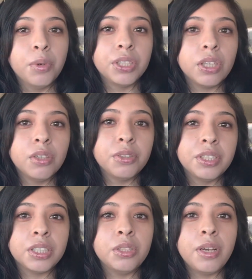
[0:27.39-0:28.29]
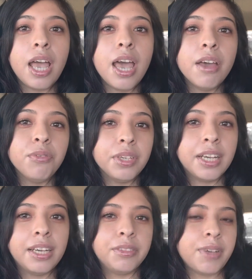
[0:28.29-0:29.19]
was allergic to every
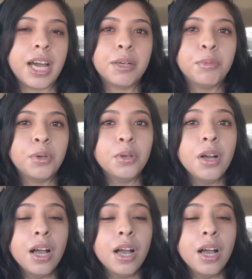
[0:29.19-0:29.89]
kind of animal,